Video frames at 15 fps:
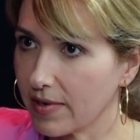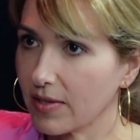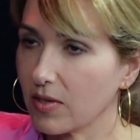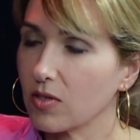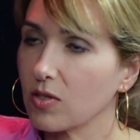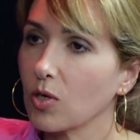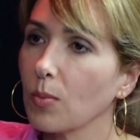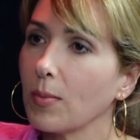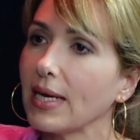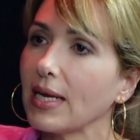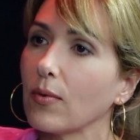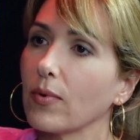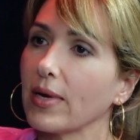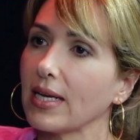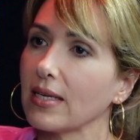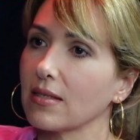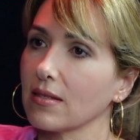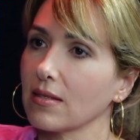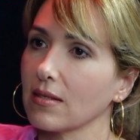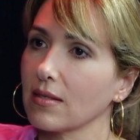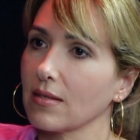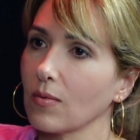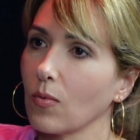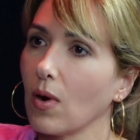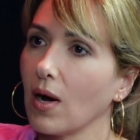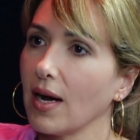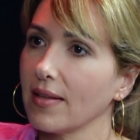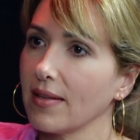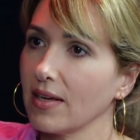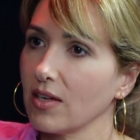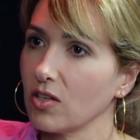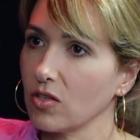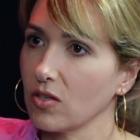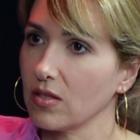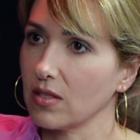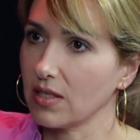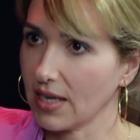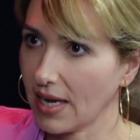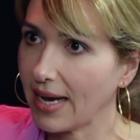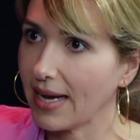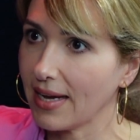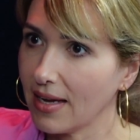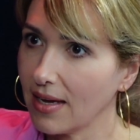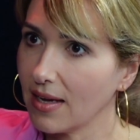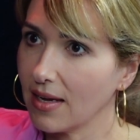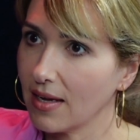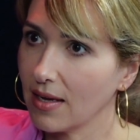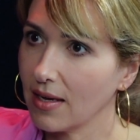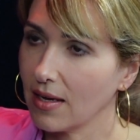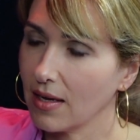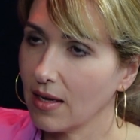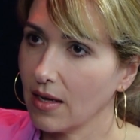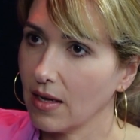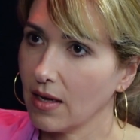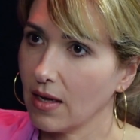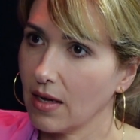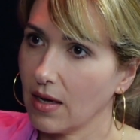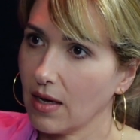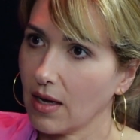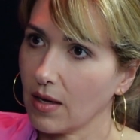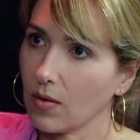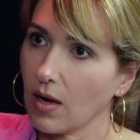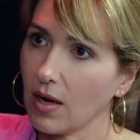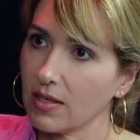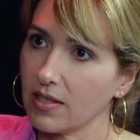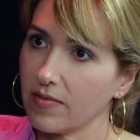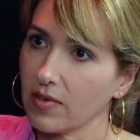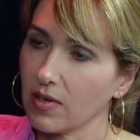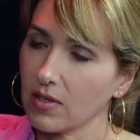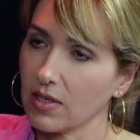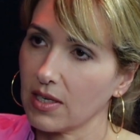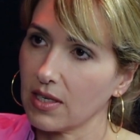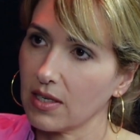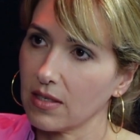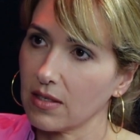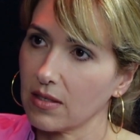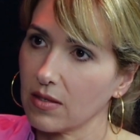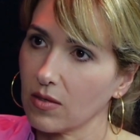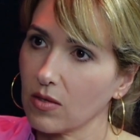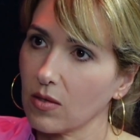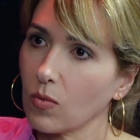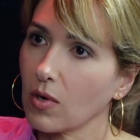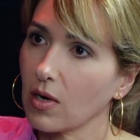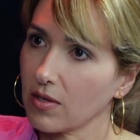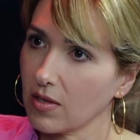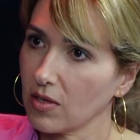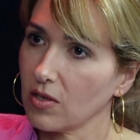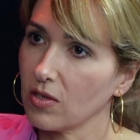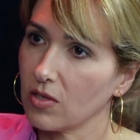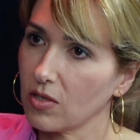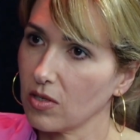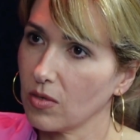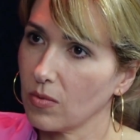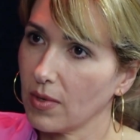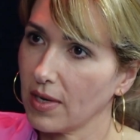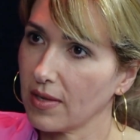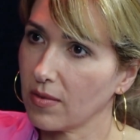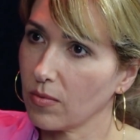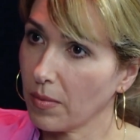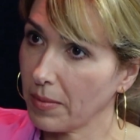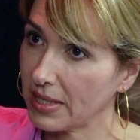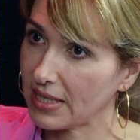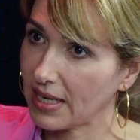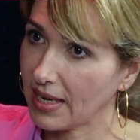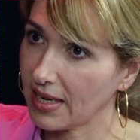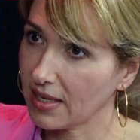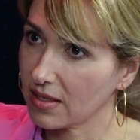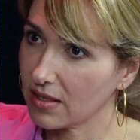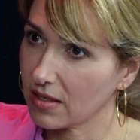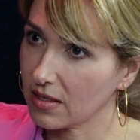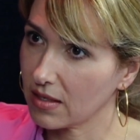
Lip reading: Like, there's so many reasons why they should stay. Yeah. And how difficult it is. So the work that you do with Women's Aid.